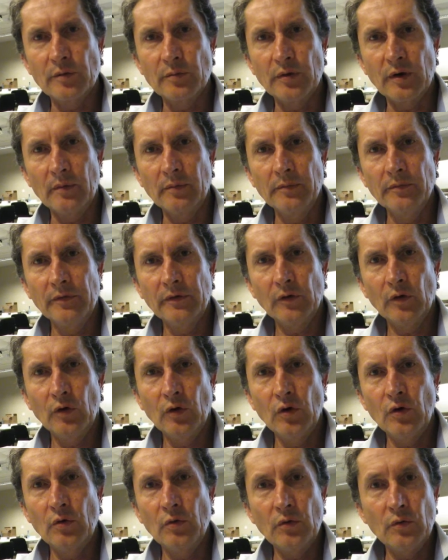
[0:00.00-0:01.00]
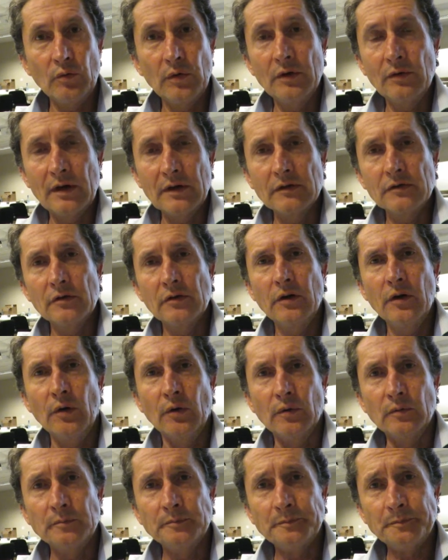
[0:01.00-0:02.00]
the problems, or we run to the
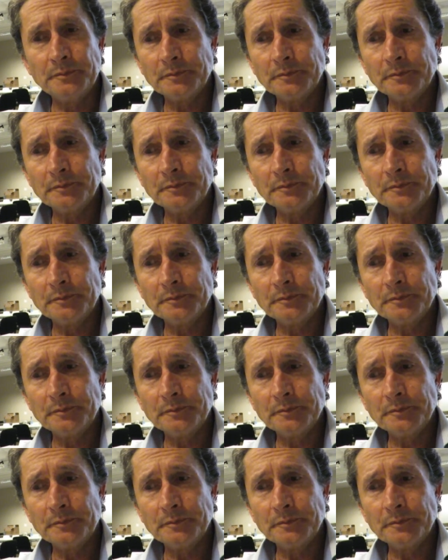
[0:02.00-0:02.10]
law.